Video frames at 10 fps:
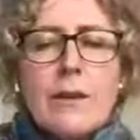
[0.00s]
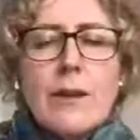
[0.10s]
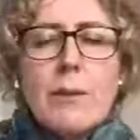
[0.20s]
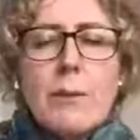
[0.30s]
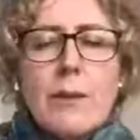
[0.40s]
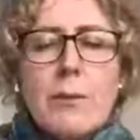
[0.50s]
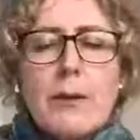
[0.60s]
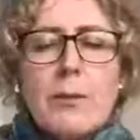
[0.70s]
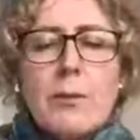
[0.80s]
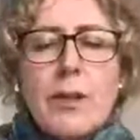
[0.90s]
And maybe
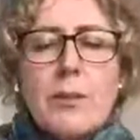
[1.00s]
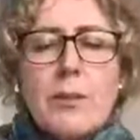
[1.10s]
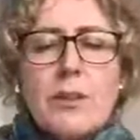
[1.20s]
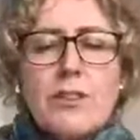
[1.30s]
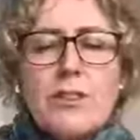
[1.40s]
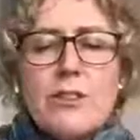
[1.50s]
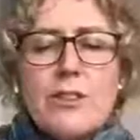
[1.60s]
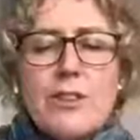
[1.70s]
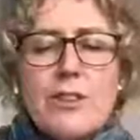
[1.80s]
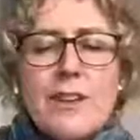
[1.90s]
you may wish
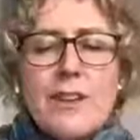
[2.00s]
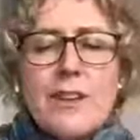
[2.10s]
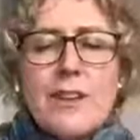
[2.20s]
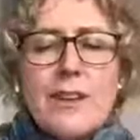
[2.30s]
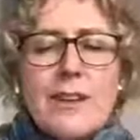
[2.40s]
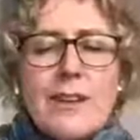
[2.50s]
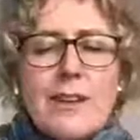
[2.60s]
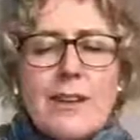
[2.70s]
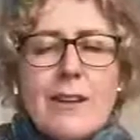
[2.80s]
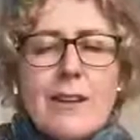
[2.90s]
to
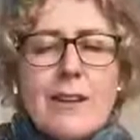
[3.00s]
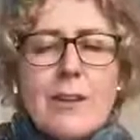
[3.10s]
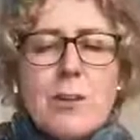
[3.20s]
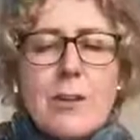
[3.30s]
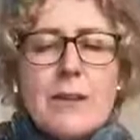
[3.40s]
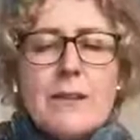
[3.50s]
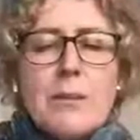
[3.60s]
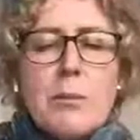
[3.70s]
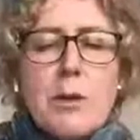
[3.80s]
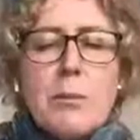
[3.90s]
place
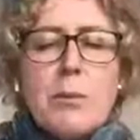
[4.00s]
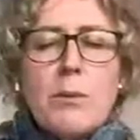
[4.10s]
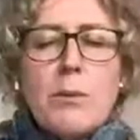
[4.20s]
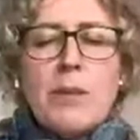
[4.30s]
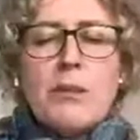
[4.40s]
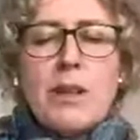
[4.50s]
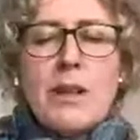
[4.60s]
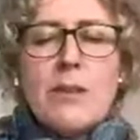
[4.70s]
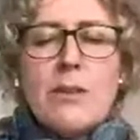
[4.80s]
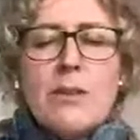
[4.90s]
a bubble of
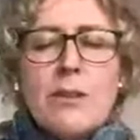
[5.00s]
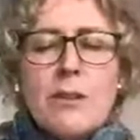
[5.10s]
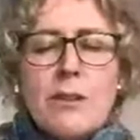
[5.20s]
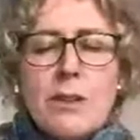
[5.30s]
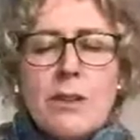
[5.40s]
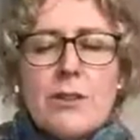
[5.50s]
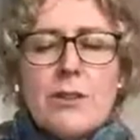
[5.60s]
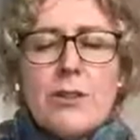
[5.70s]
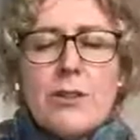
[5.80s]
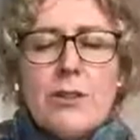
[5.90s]
love and
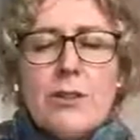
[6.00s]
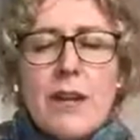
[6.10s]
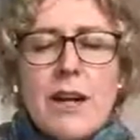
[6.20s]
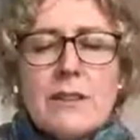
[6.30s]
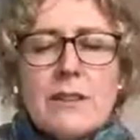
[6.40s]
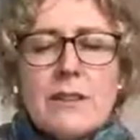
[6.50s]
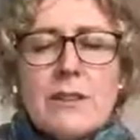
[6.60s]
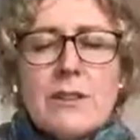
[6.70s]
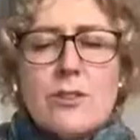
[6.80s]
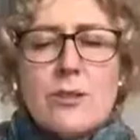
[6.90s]
gratitude around this
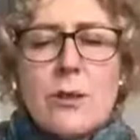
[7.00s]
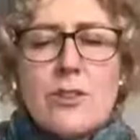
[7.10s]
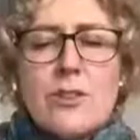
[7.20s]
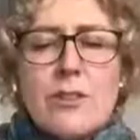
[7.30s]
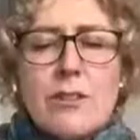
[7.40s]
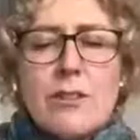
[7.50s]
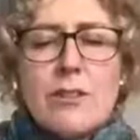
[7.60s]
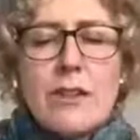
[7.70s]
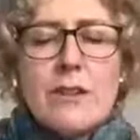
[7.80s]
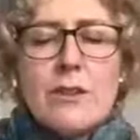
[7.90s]
situation,
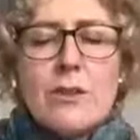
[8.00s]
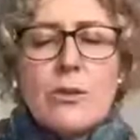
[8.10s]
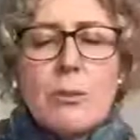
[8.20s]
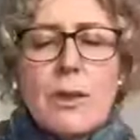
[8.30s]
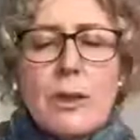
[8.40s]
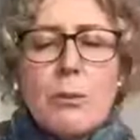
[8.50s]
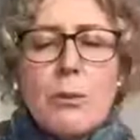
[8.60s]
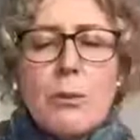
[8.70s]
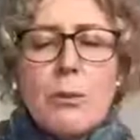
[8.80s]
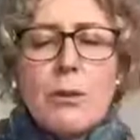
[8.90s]
event, or people.